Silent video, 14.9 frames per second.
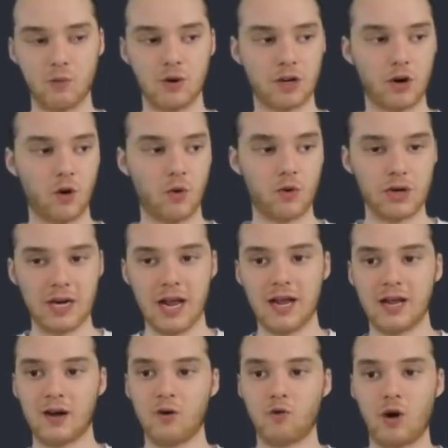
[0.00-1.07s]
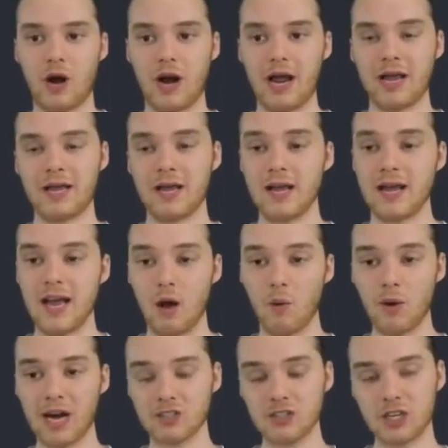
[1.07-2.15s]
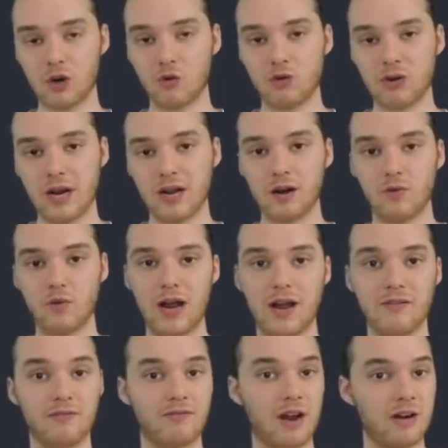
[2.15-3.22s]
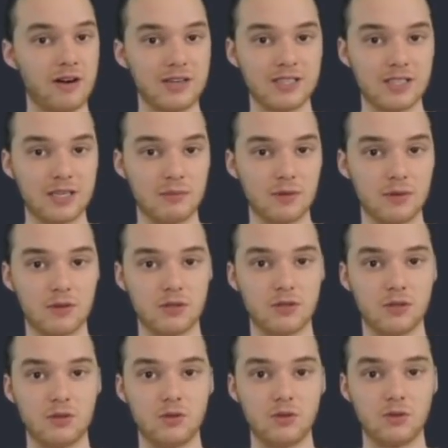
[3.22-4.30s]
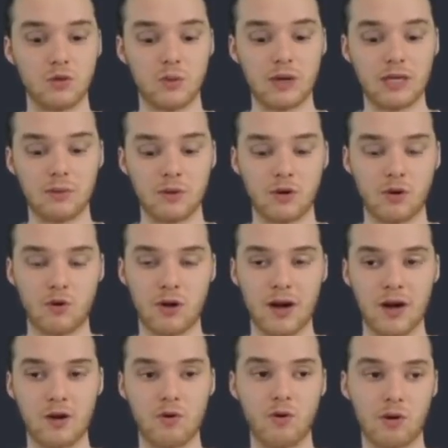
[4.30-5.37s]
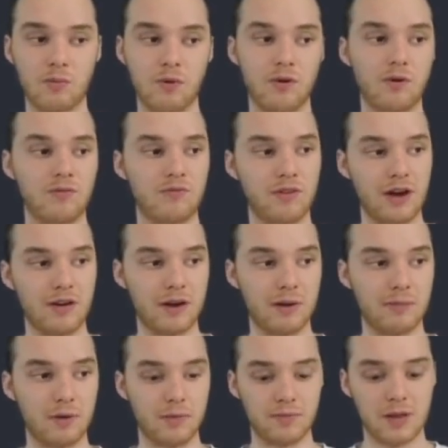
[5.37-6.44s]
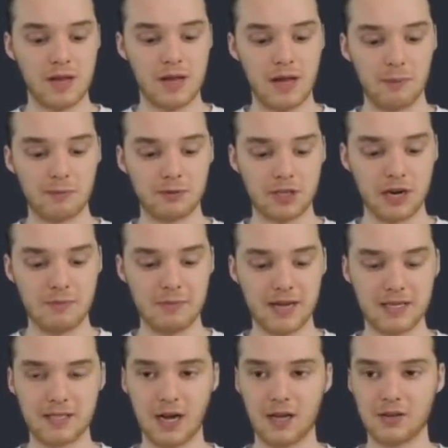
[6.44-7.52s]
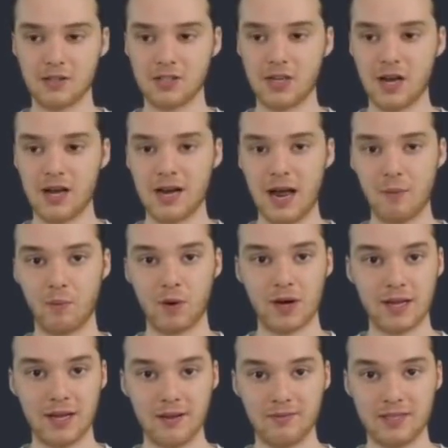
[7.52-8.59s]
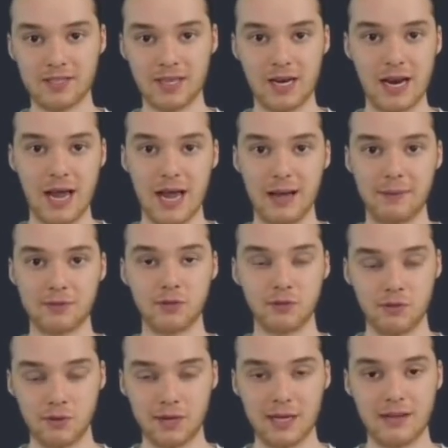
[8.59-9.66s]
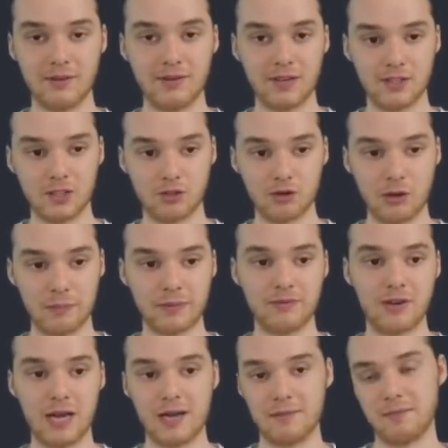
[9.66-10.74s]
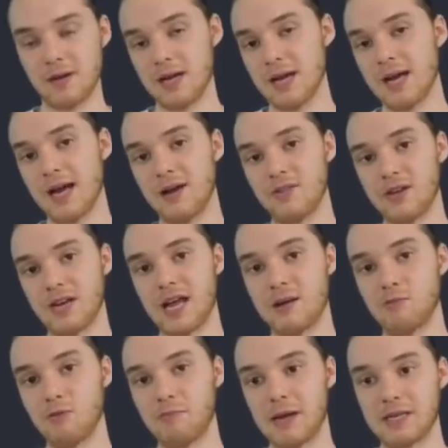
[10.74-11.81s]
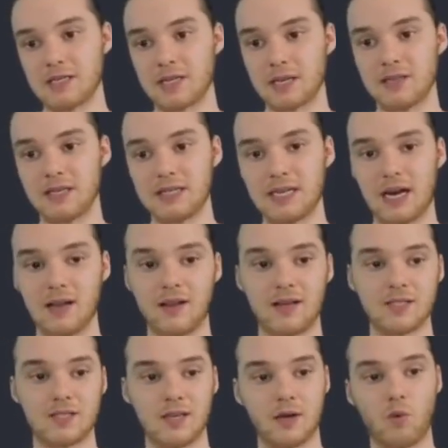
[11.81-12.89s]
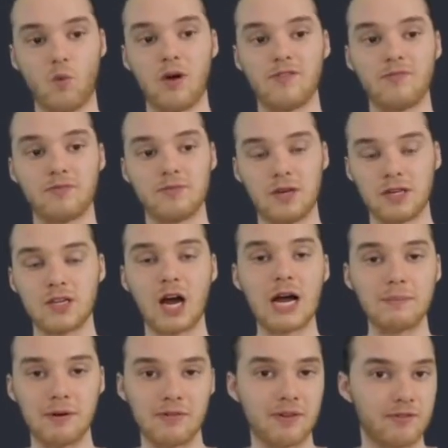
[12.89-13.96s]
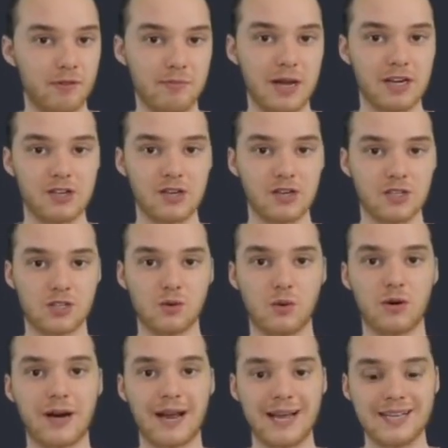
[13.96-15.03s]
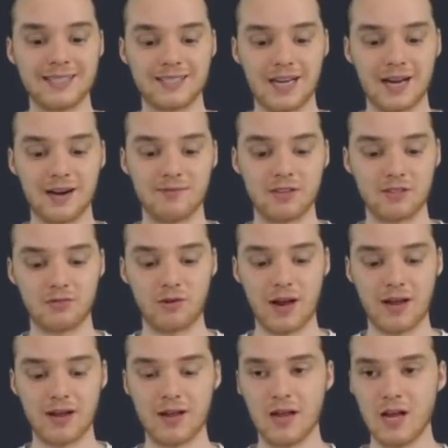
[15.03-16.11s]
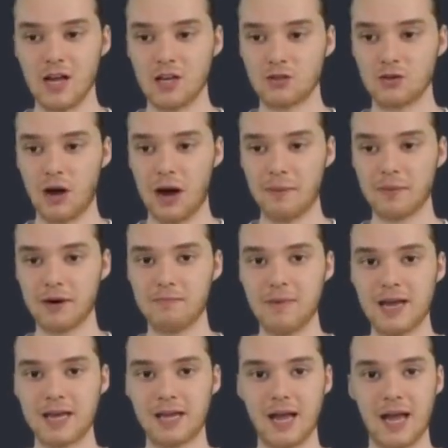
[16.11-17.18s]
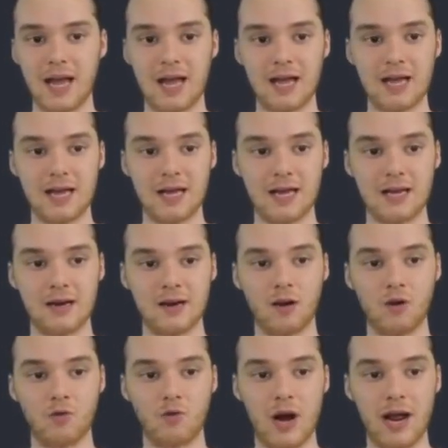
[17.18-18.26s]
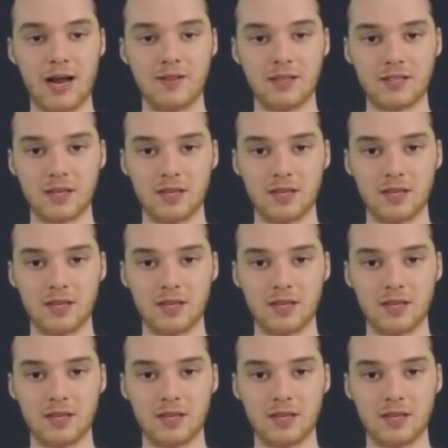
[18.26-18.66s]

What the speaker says: I want to create an array. And we actually create an array very similar to the way that we create a normal variable. I'm just going to make a $, and we're going to give this a name. So we want to give it a descriptive name, and the name will basically tell us like what type of information is stored inside of this array. So I'm going to make an array